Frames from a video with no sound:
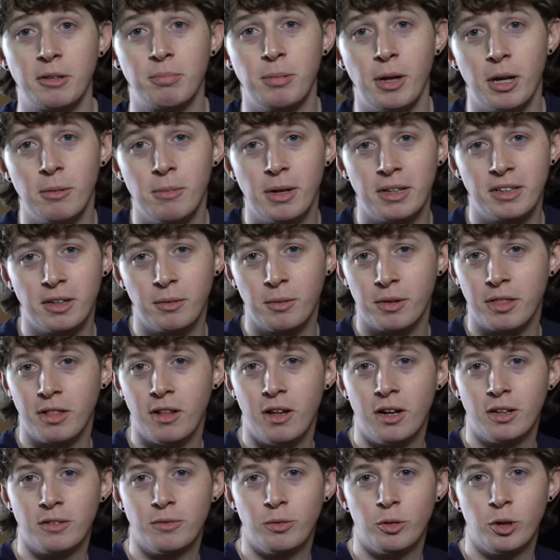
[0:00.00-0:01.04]
been experimenting with
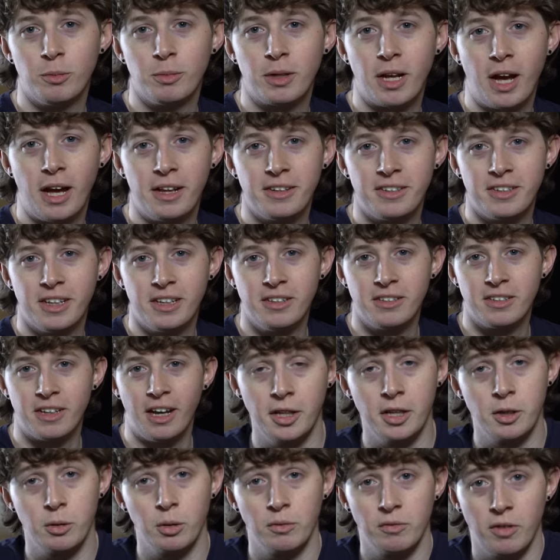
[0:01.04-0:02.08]
long form content. They
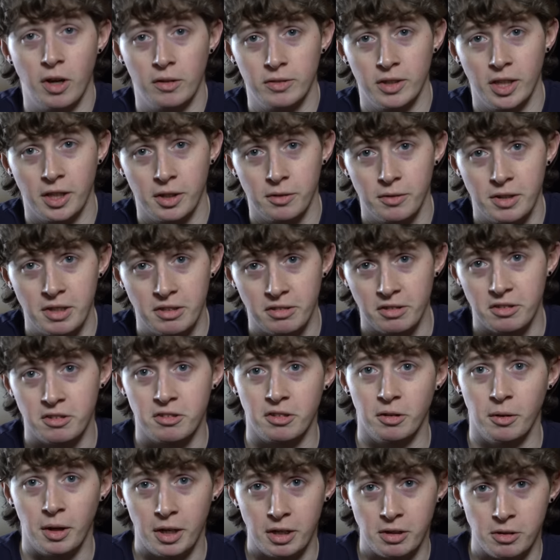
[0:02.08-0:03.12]
tend to involve a lot of research,
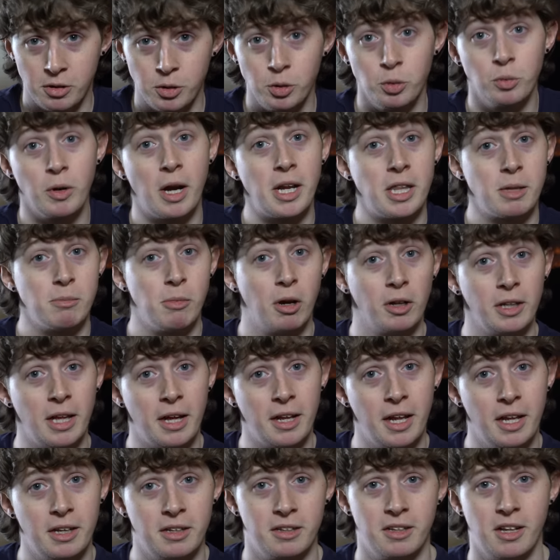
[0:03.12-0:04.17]
so I do write them all
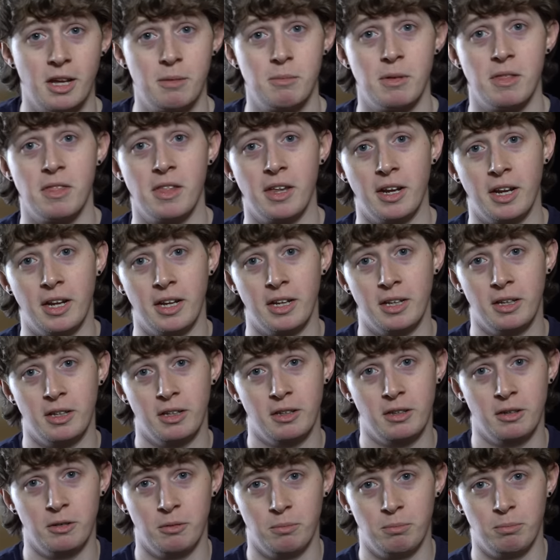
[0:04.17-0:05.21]
out ahead of time and then I,
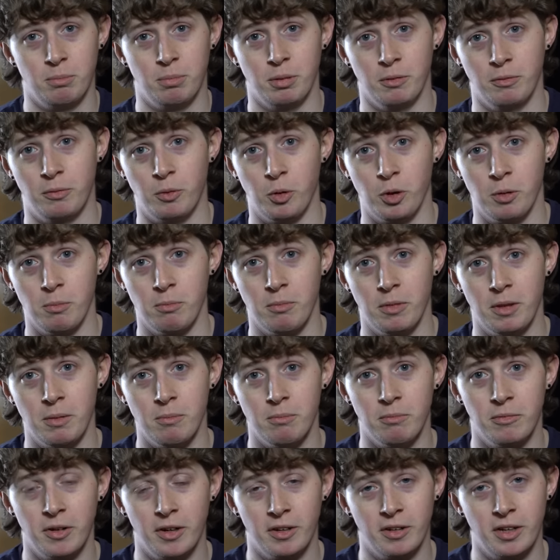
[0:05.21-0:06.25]
you know, perform
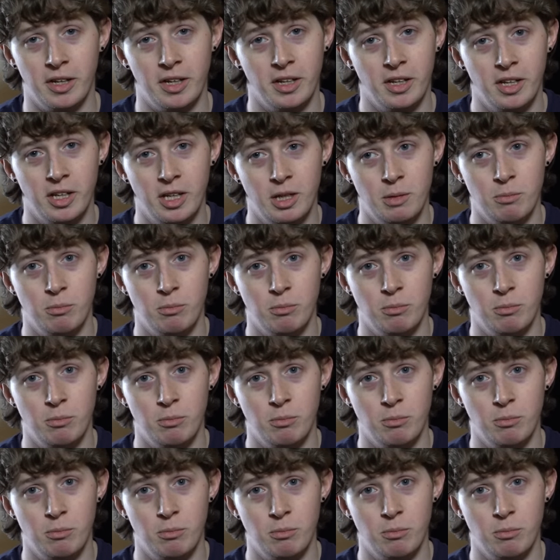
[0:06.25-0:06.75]
them very